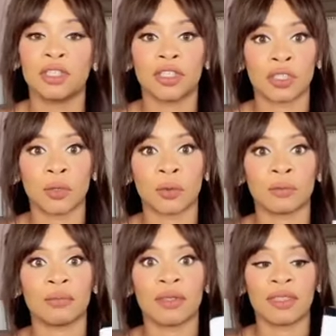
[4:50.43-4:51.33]

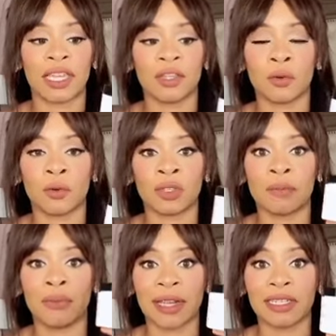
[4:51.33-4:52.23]
So there you go, the
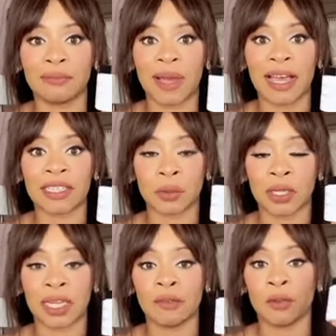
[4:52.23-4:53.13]
brightening pads, okay?